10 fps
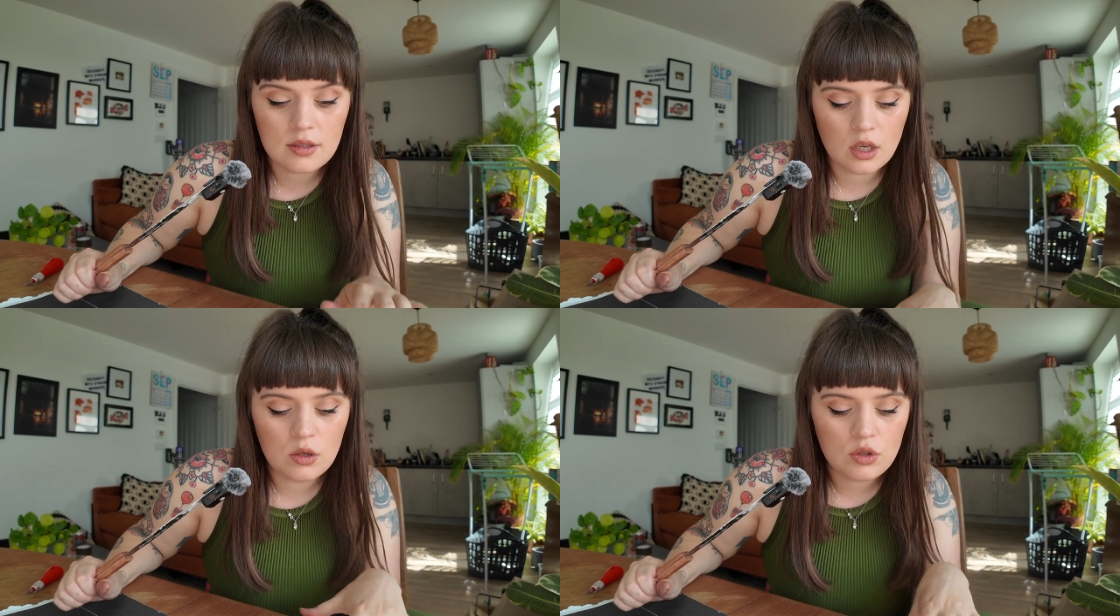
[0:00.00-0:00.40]

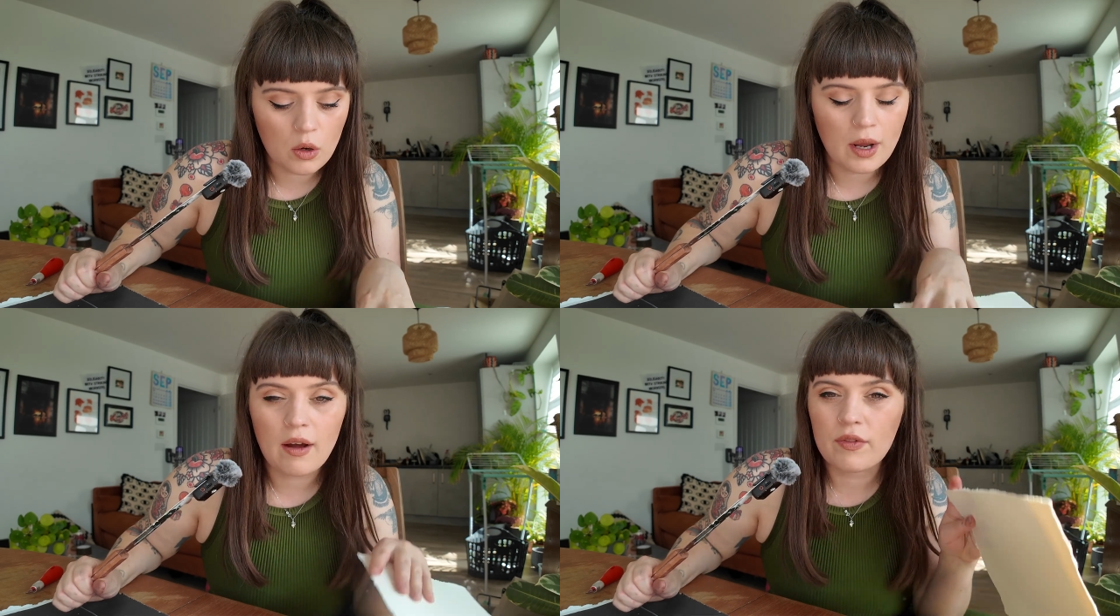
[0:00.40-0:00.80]
so you
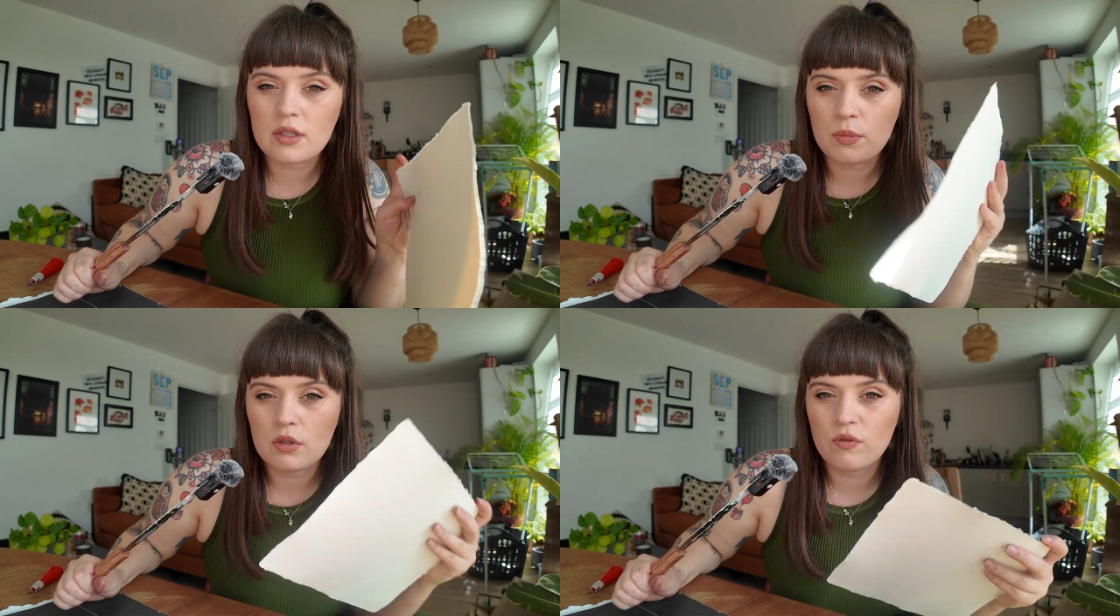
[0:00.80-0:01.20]
don't have this
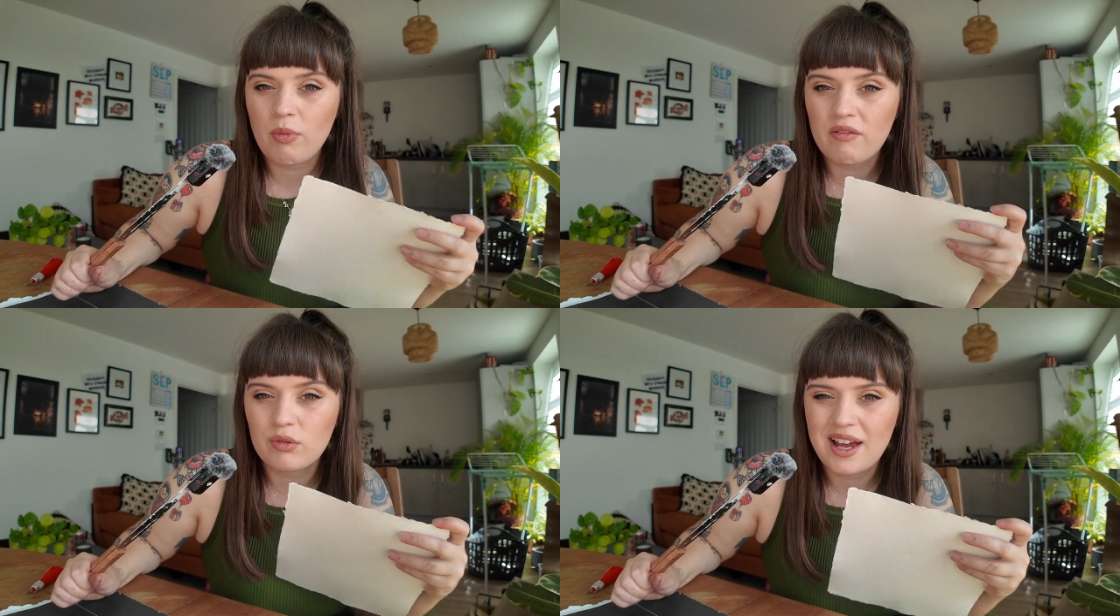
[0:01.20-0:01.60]
beautiful
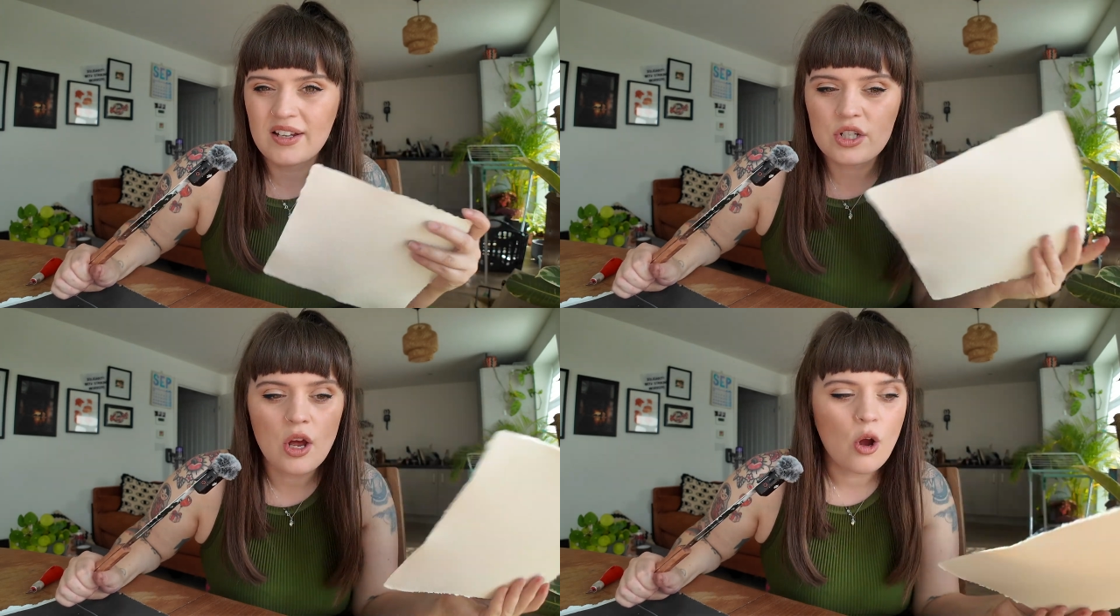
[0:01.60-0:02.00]
beveled edge,